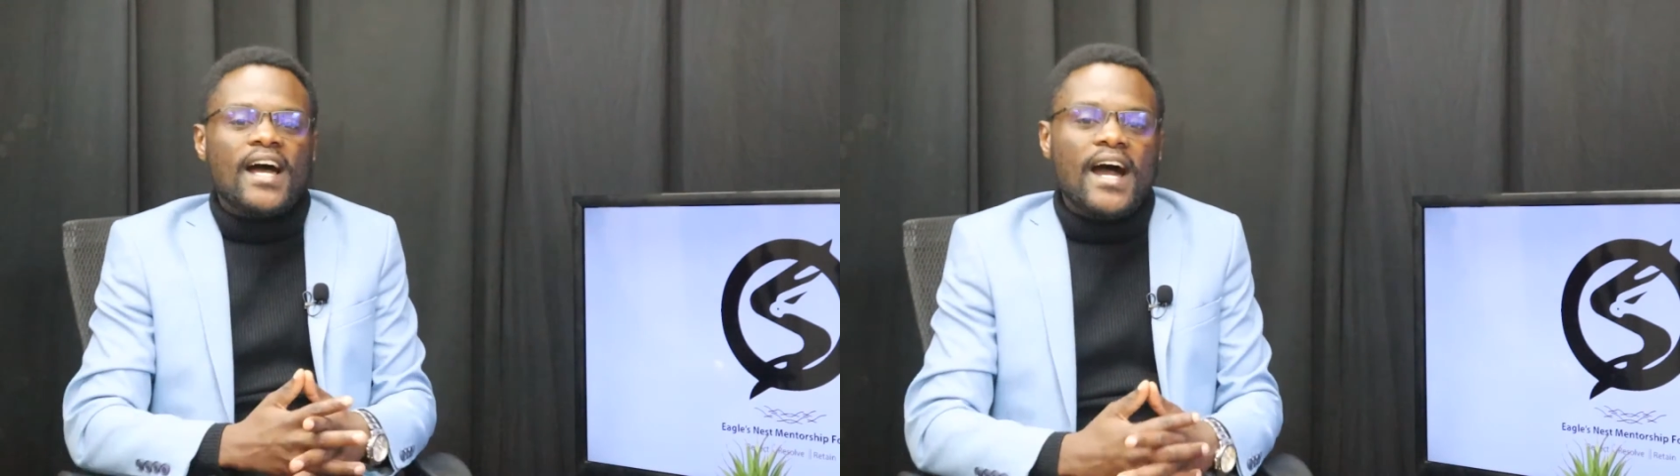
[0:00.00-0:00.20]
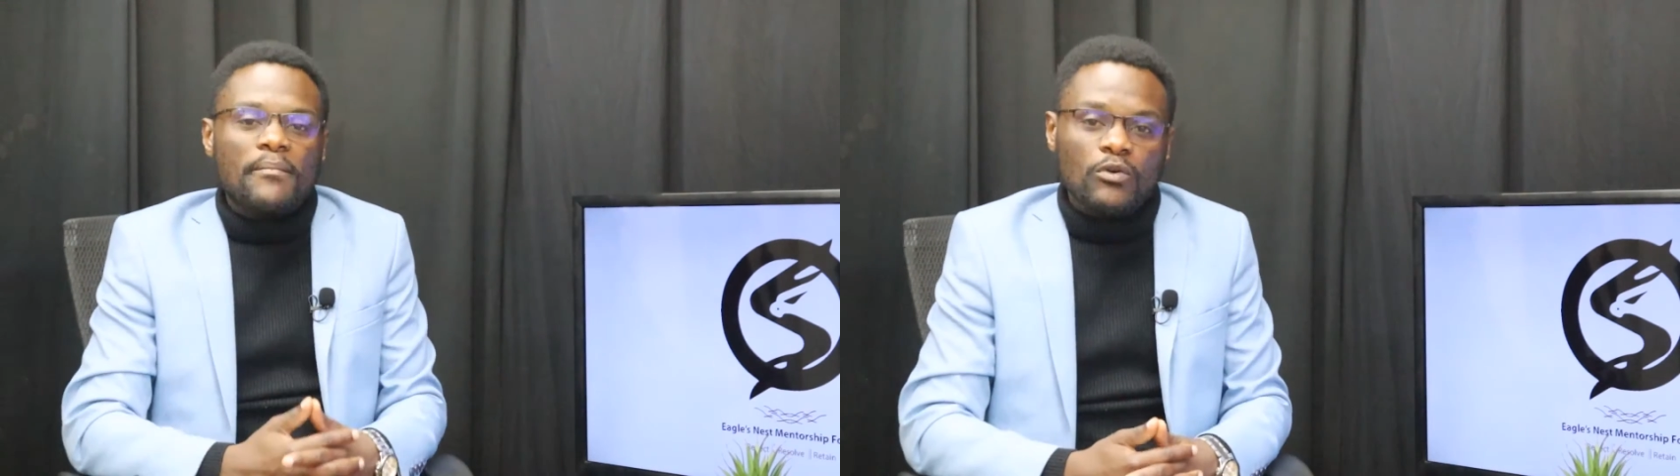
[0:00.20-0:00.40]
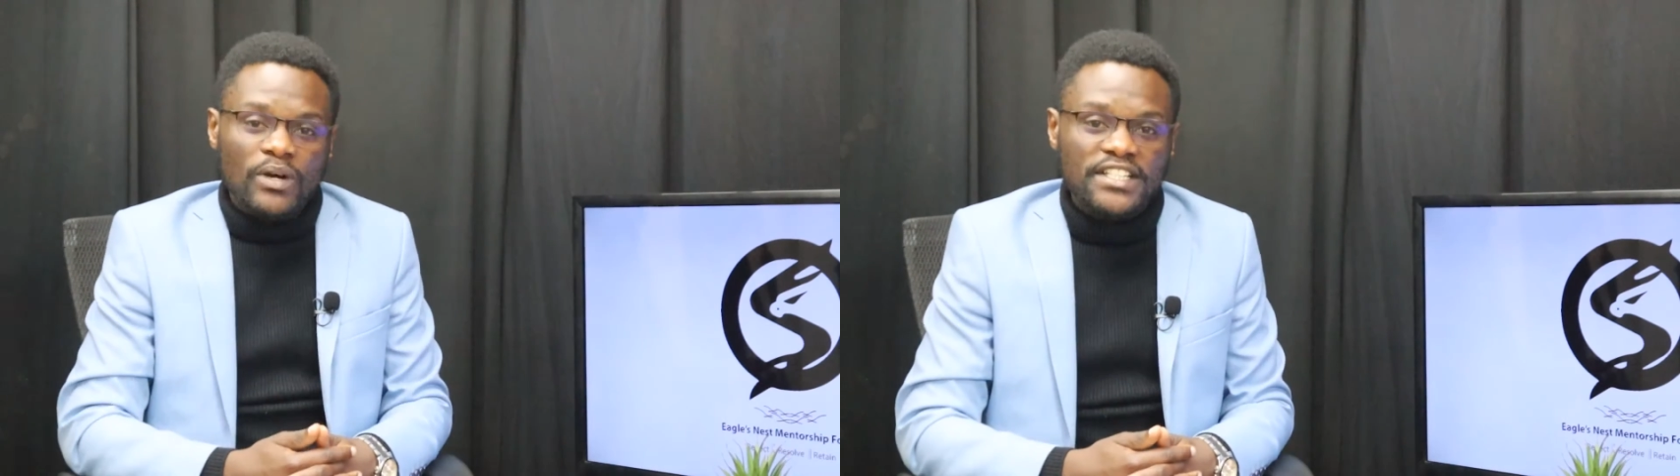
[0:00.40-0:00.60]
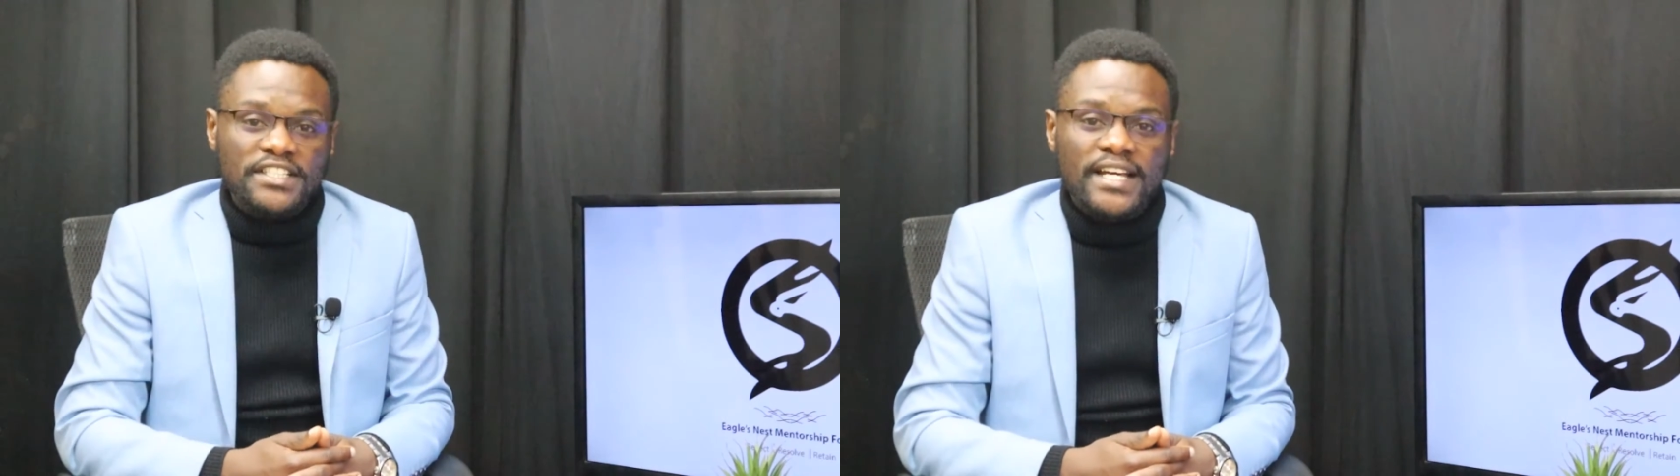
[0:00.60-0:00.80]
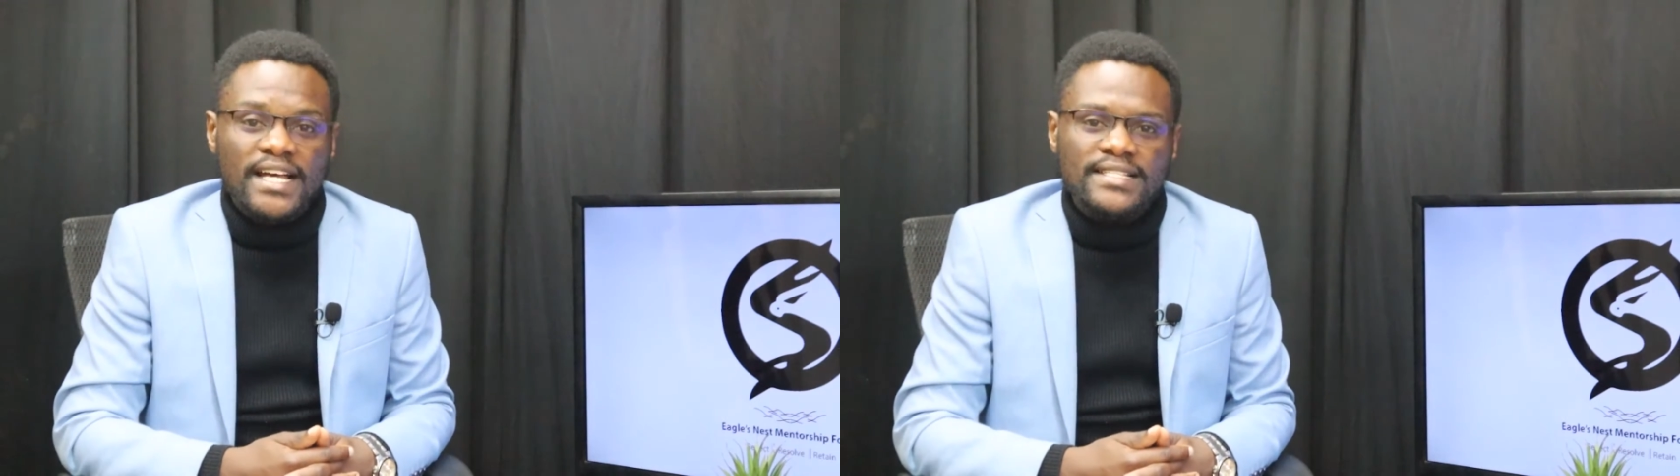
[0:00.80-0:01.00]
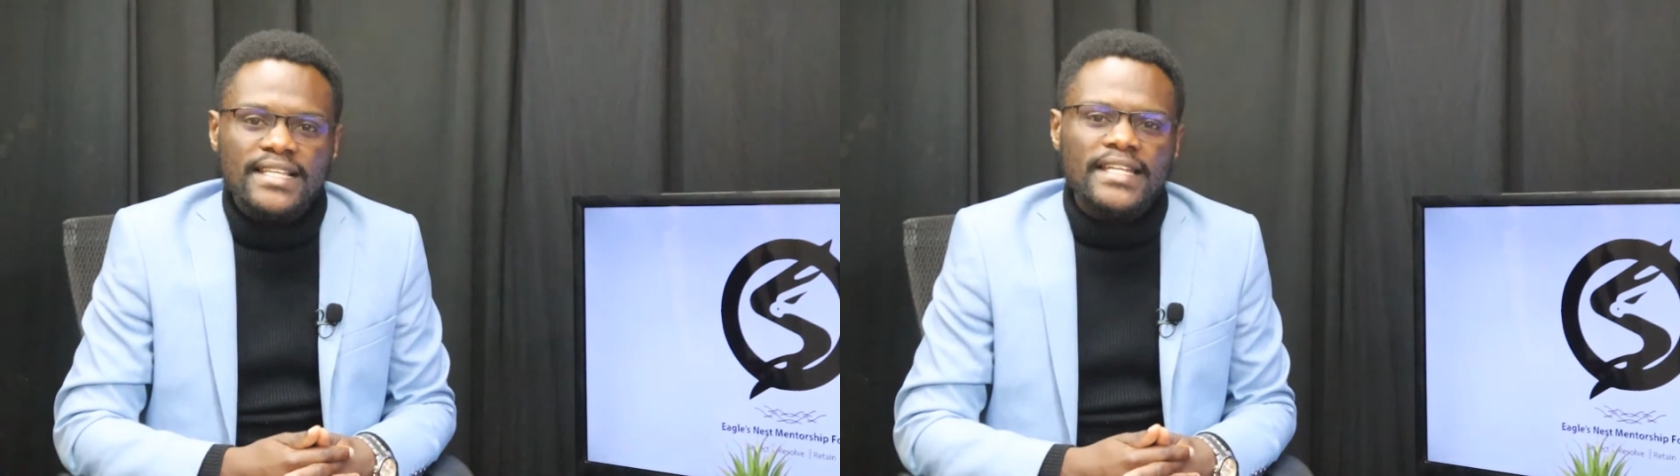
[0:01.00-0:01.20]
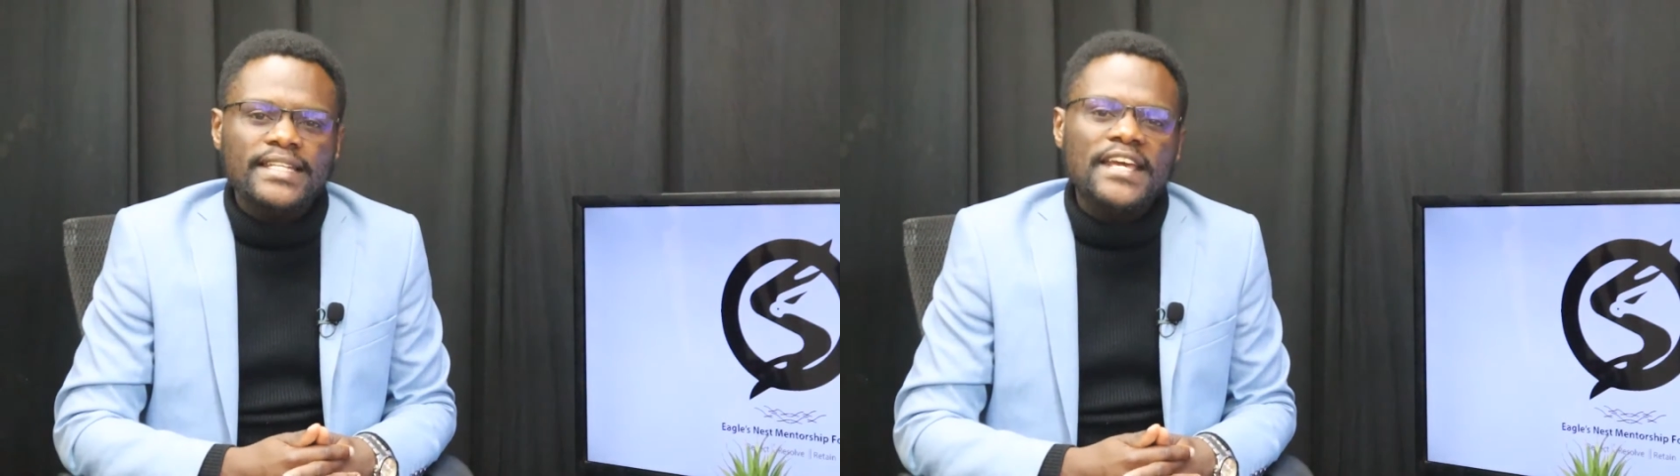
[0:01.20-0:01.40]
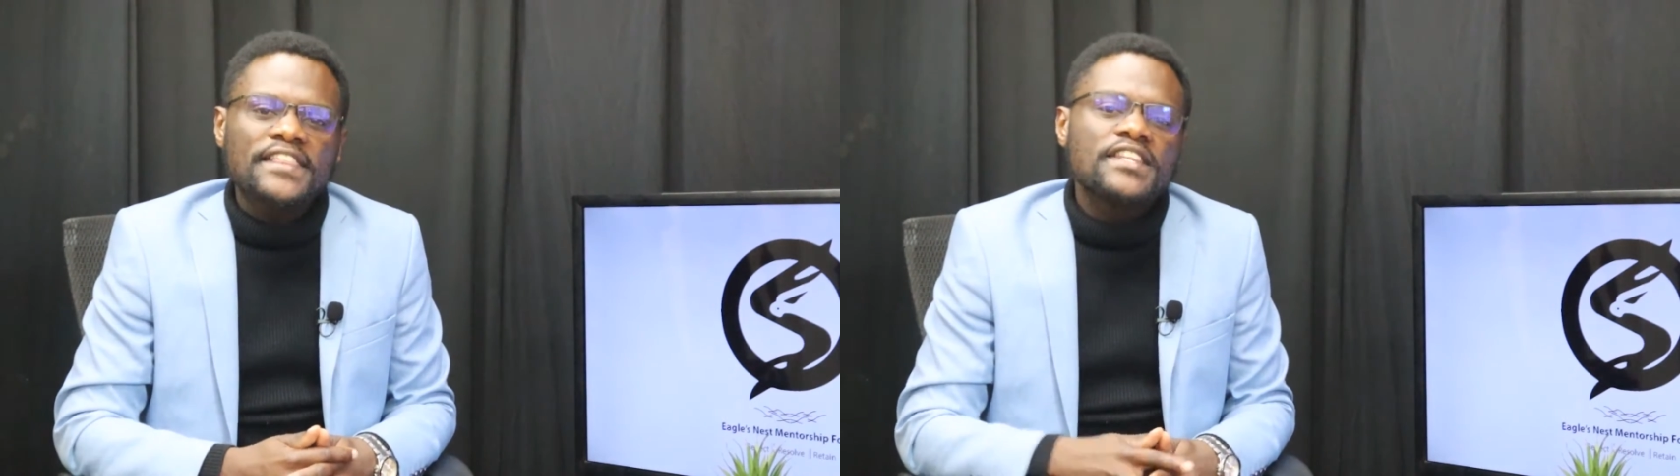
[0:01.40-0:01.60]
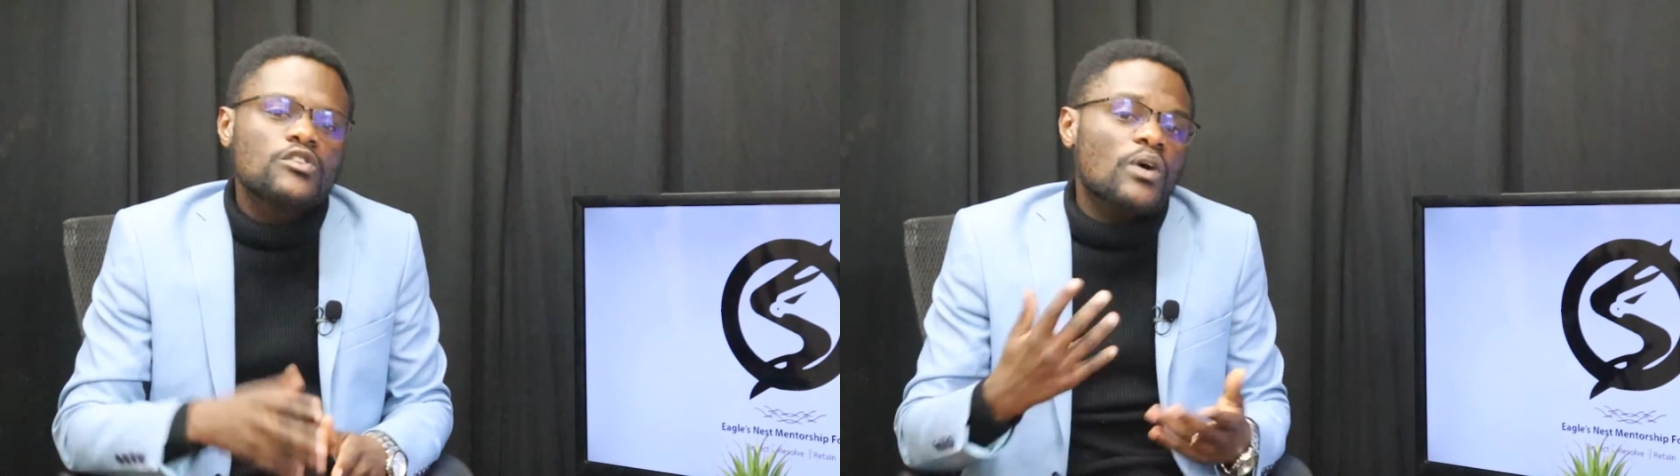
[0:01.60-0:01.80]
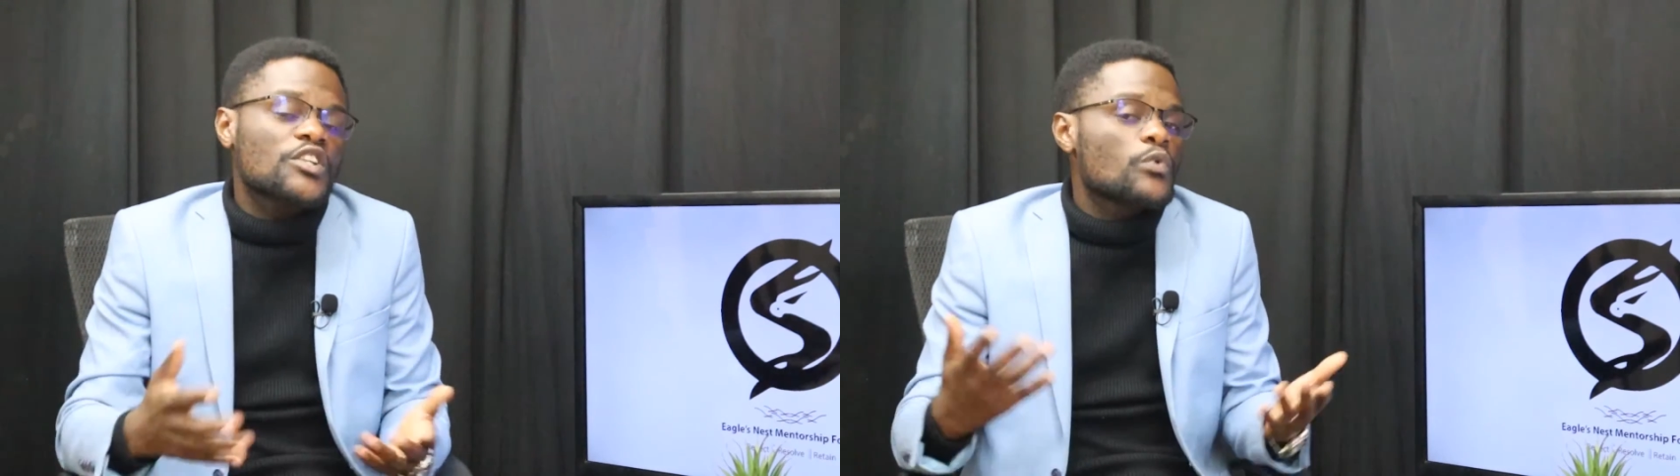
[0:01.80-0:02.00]
What he does, and I think this
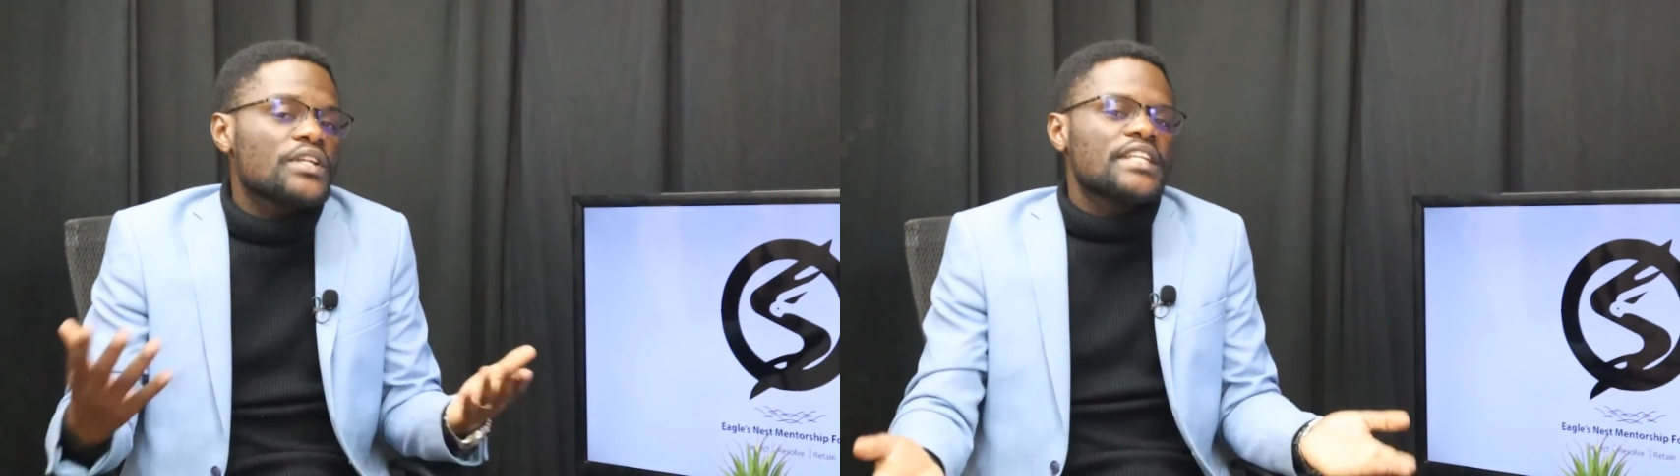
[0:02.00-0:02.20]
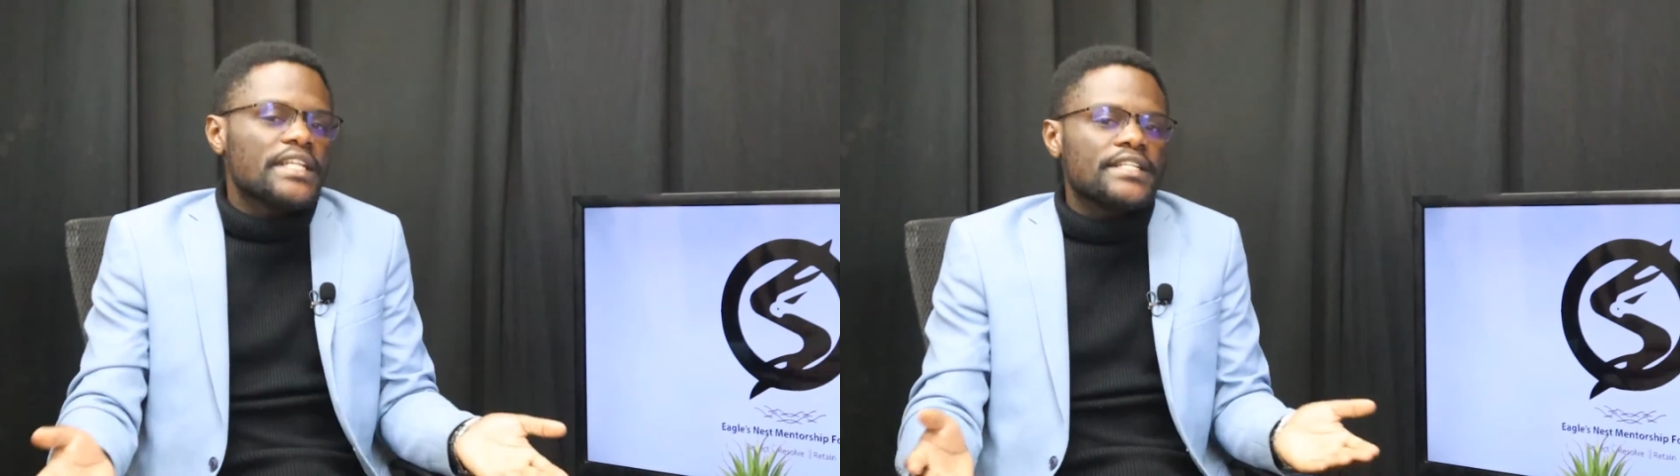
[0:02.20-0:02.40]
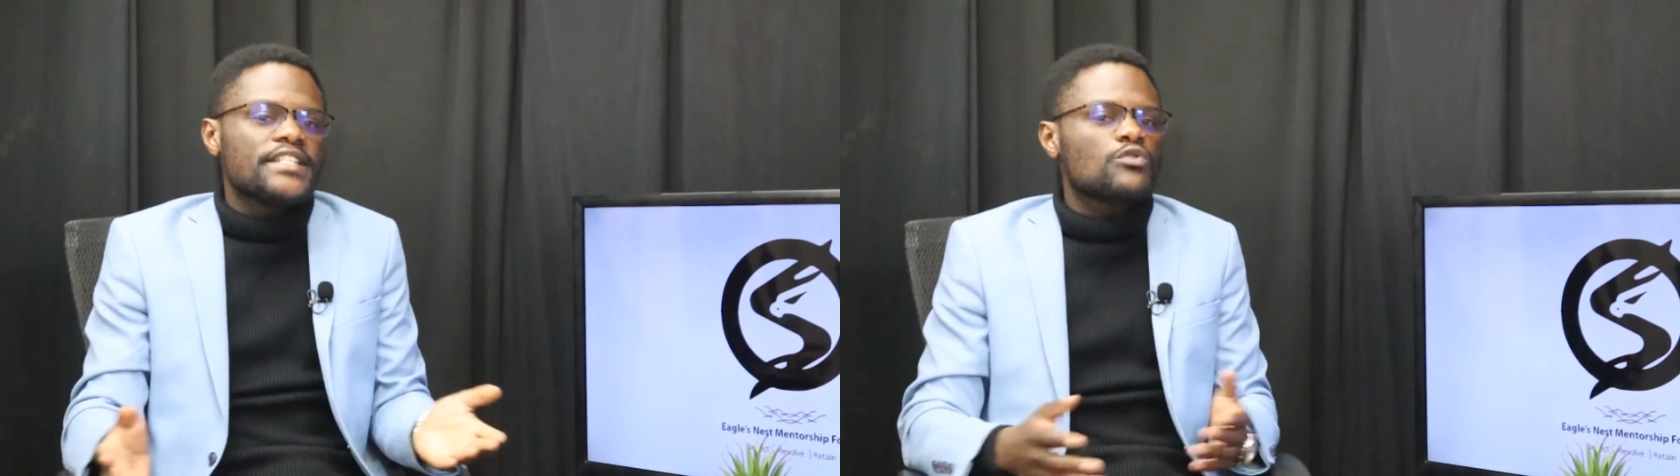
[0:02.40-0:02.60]
is what we need.